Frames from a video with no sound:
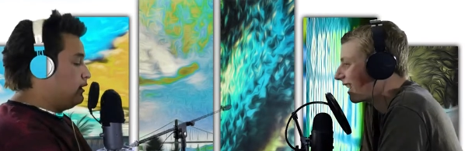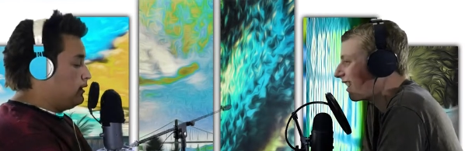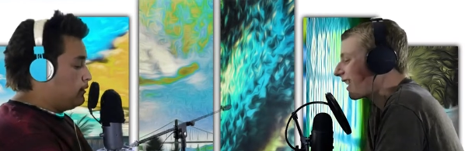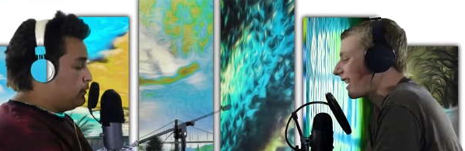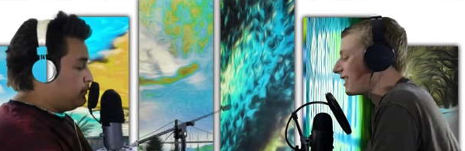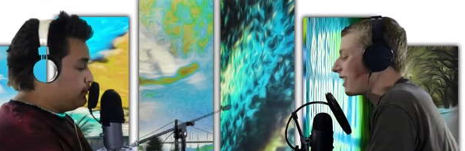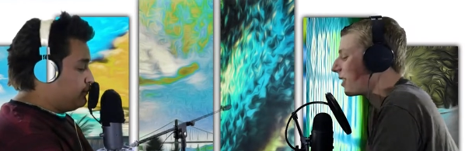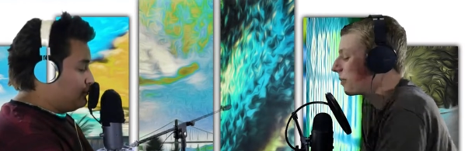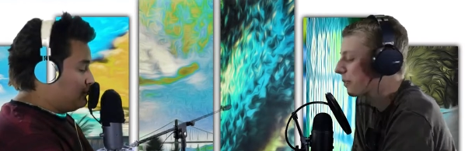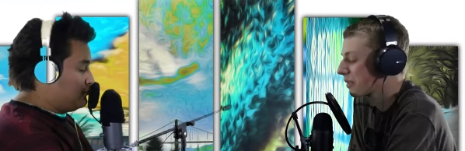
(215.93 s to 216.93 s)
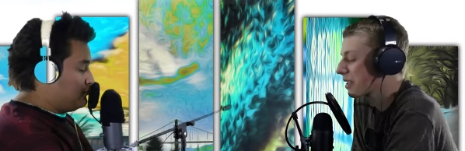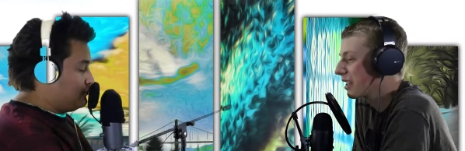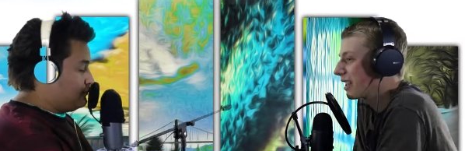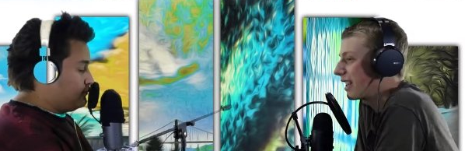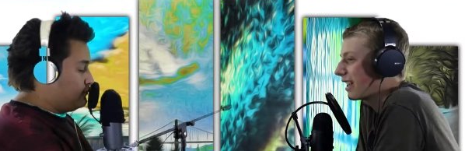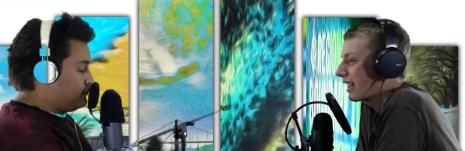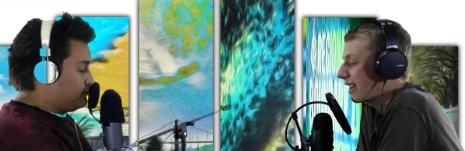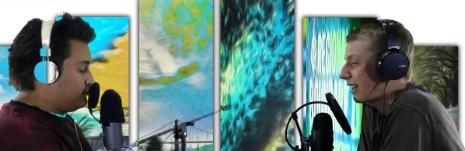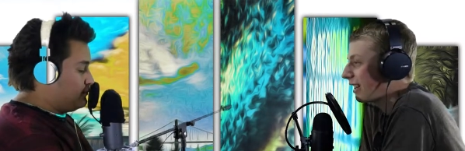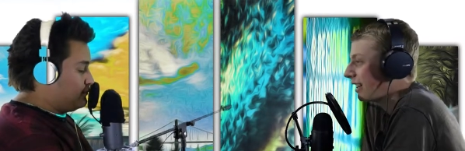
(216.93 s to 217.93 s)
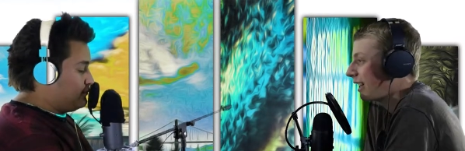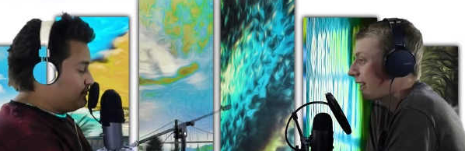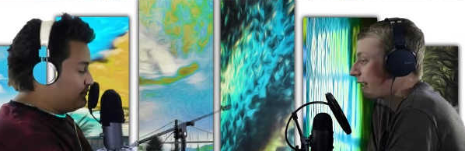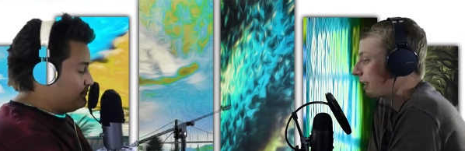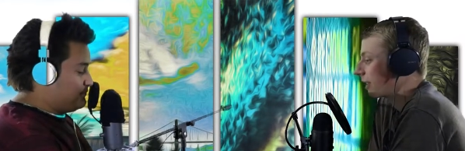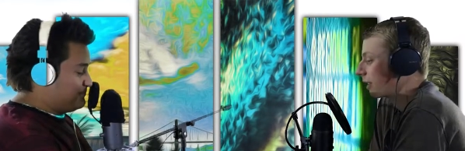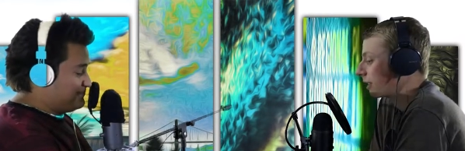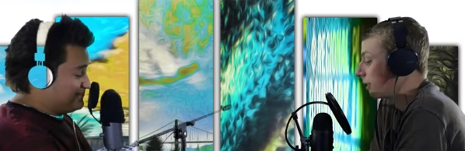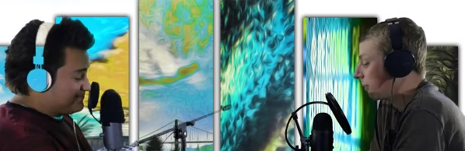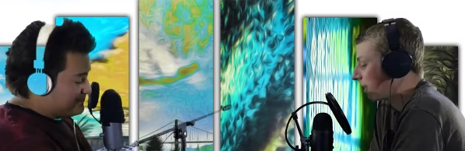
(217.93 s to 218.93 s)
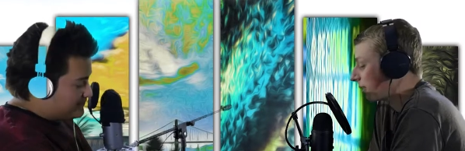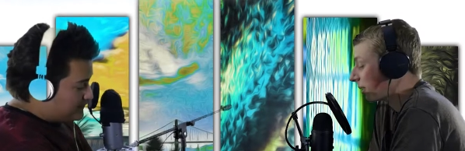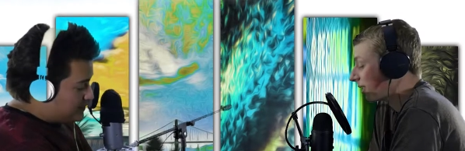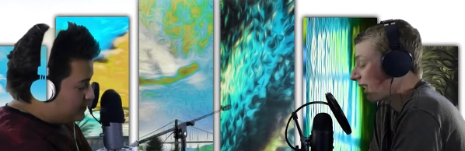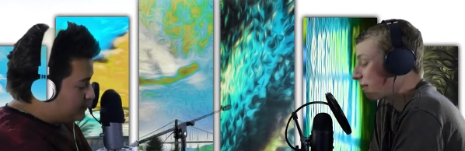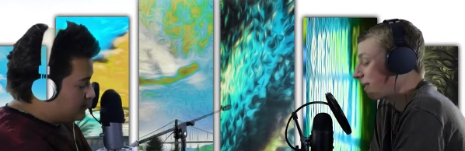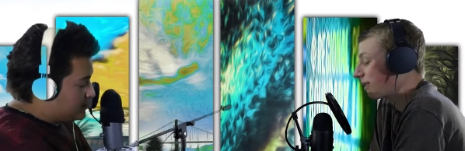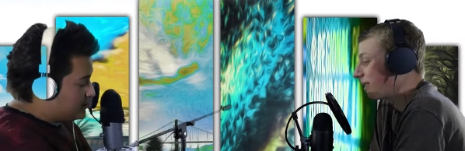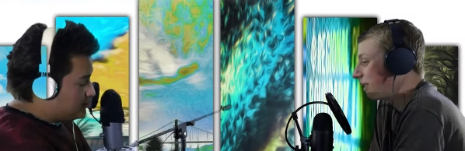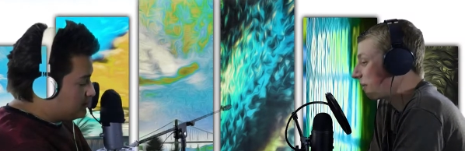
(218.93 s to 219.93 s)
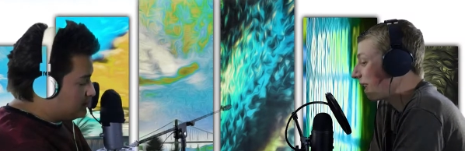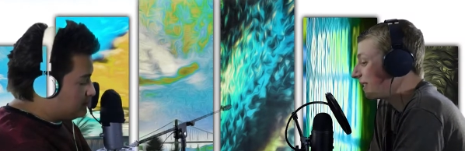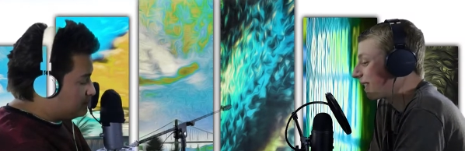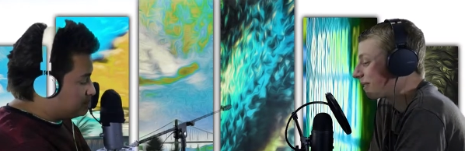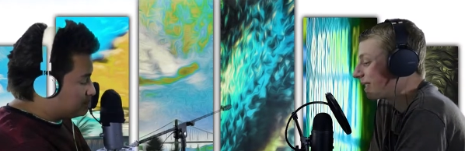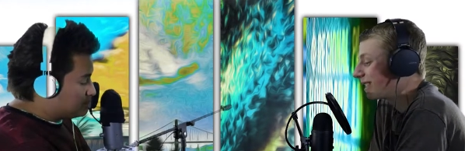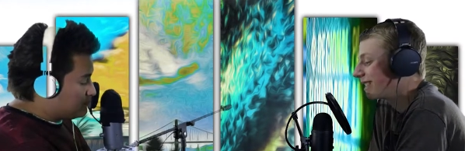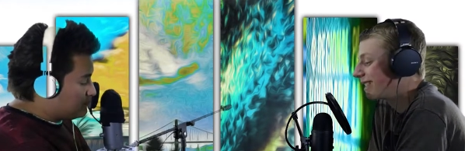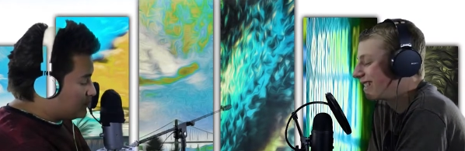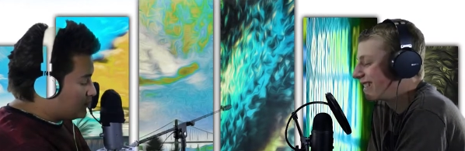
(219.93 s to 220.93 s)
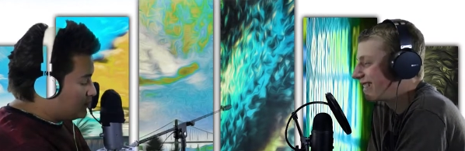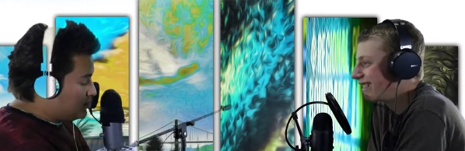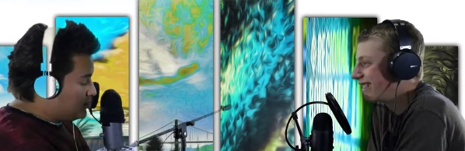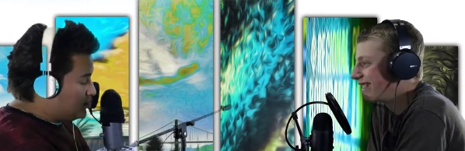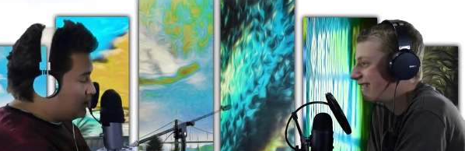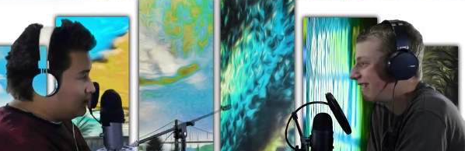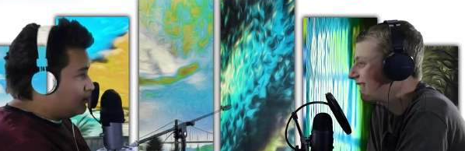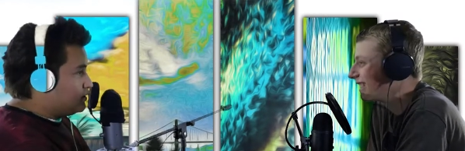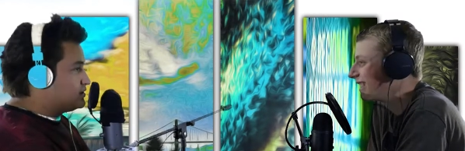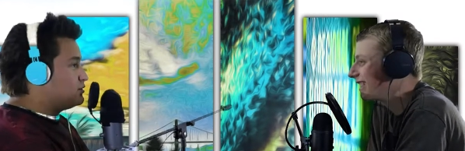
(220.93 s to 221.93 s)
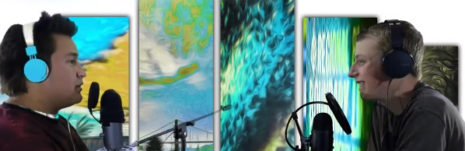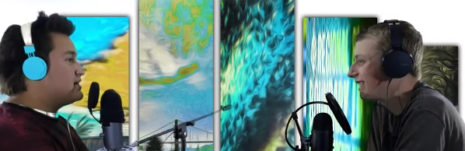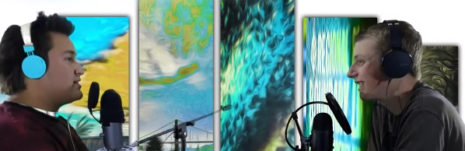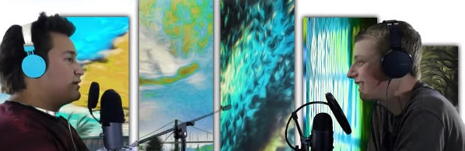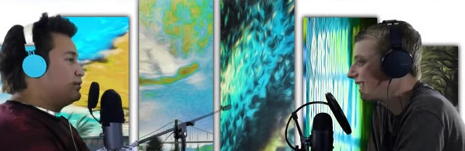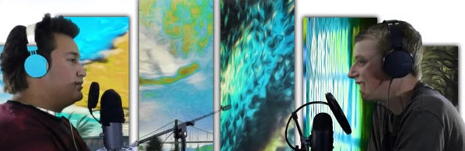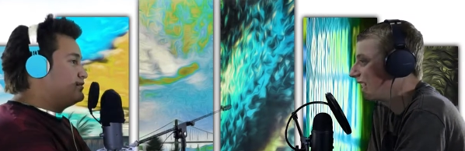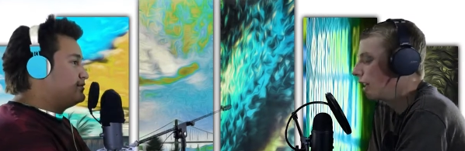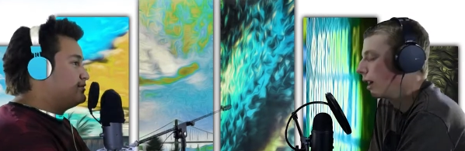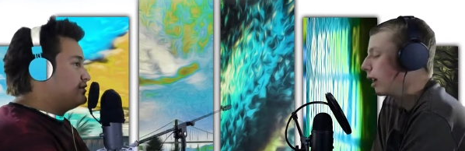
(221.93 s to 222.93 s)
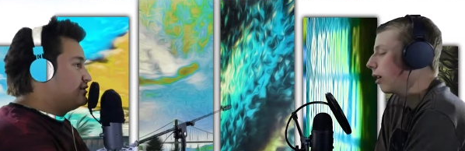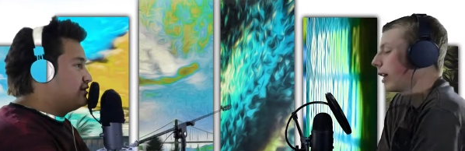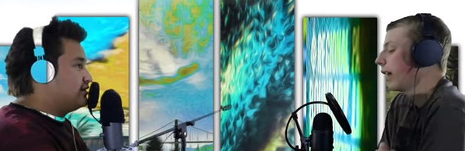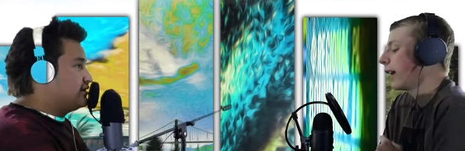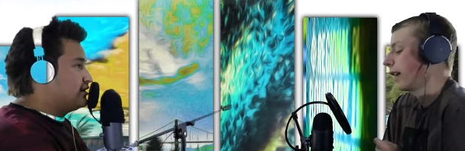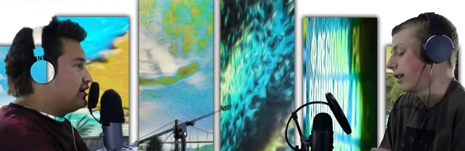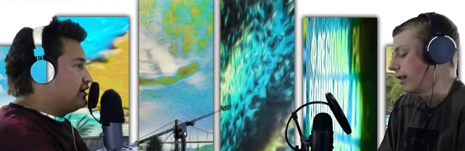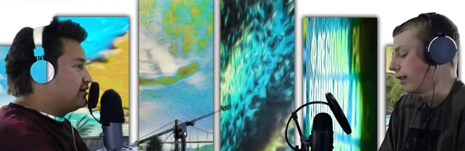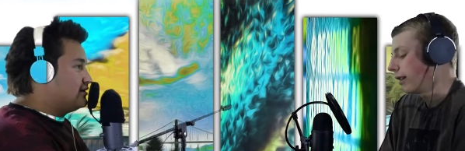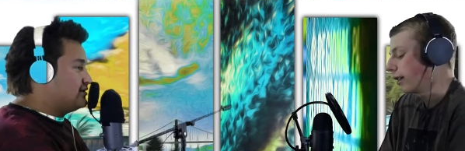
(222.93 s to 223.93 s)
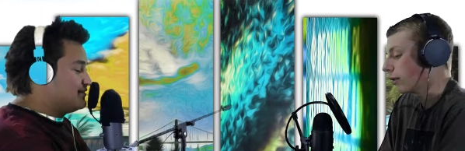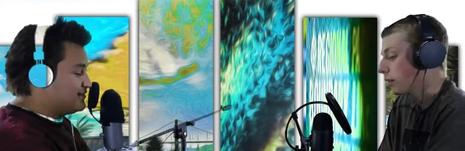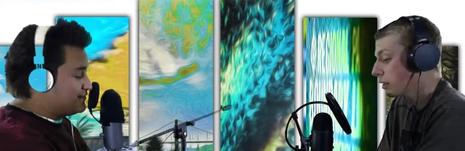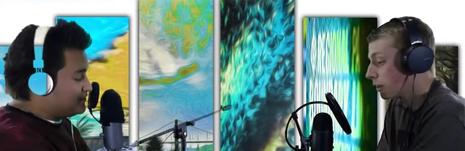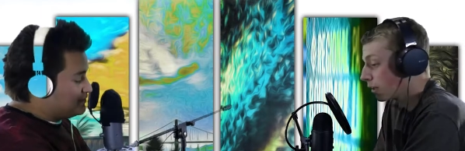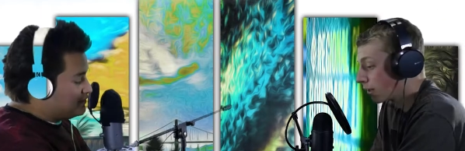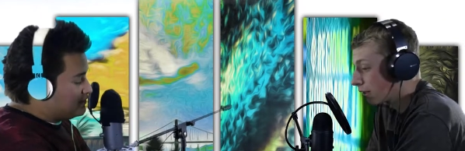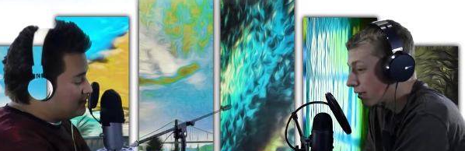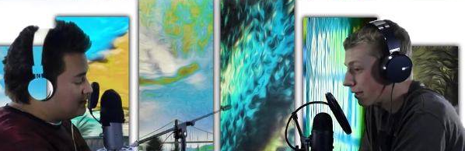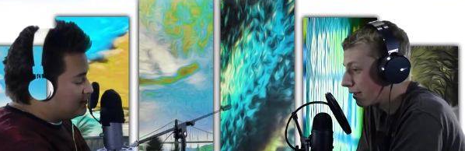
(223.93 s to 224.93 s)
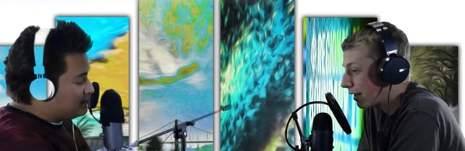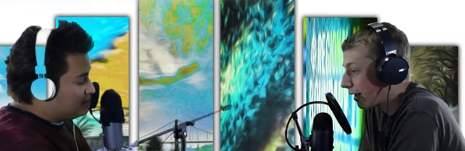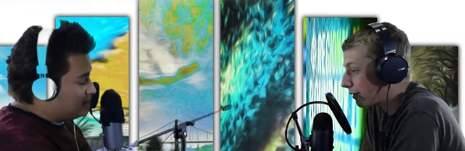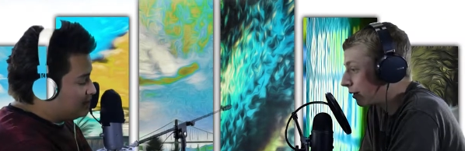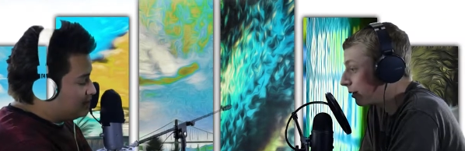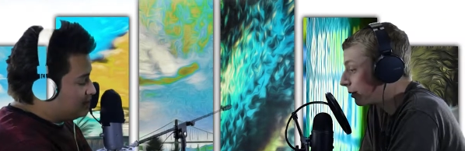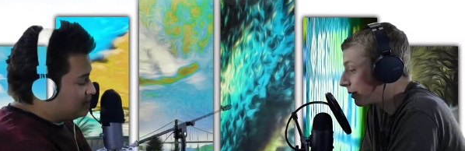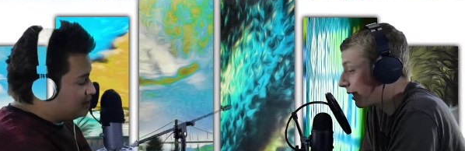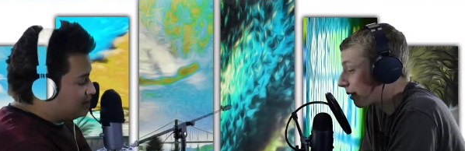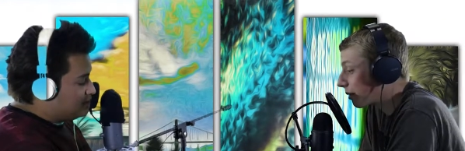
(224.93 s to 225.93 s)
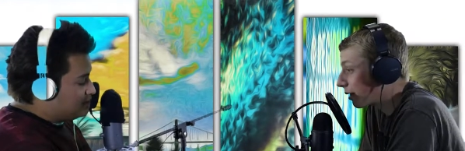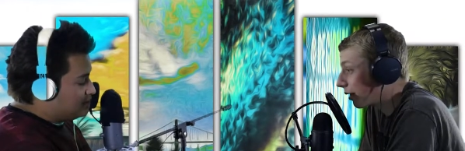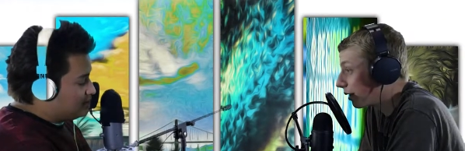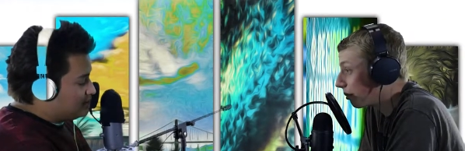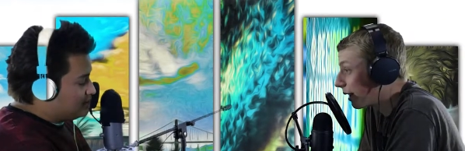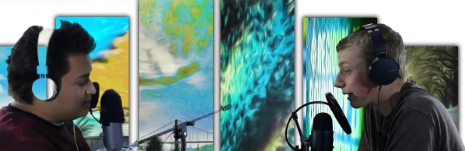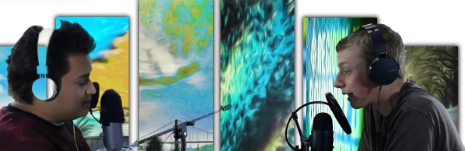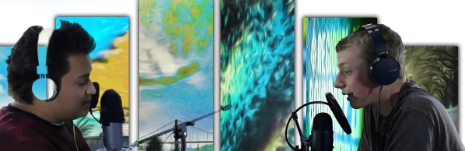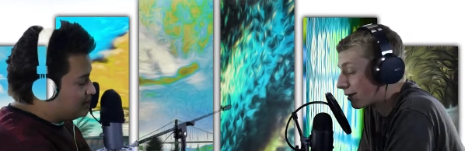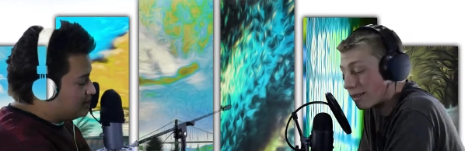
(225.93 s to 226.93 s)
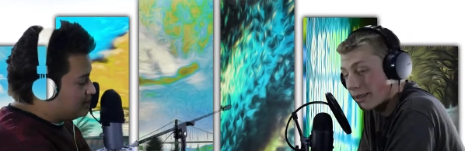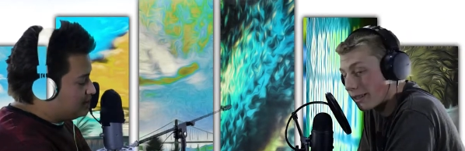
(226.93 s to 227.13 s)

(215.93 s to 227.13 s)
Speaker 1: Okay, so uh, do you want to do your segment first or my segment?
Speaker 2: Let's do my segment.
Speaker 1: Okay, Christian has a little segment on the podcast.